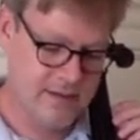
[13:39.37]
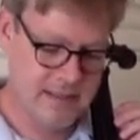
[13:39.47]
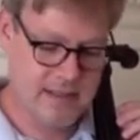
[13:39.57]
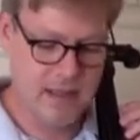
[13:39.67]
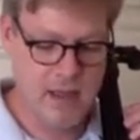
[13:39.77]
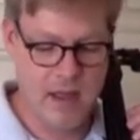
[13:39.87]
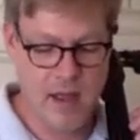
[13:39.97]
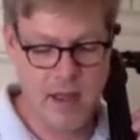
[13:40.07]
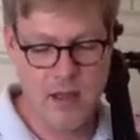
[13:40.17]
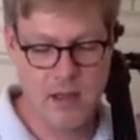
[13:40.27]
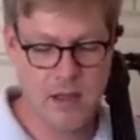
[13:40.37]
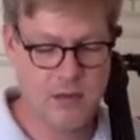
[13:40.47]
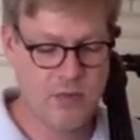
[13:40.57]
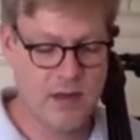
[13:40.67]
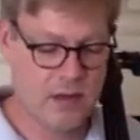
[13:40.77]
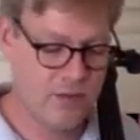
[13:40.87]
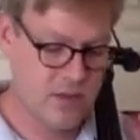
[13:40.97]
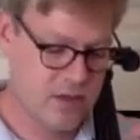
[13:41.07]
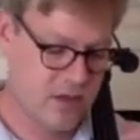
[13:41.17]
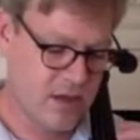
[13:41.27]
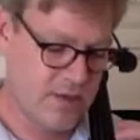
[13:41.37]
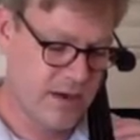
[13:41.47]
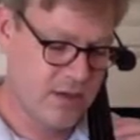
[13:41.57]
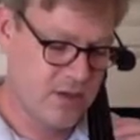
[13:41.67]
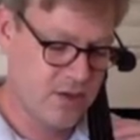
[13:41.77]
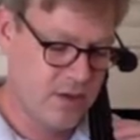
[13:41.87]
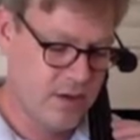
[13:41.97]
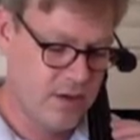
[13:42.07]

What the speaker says: is in the 300-ish kind of range.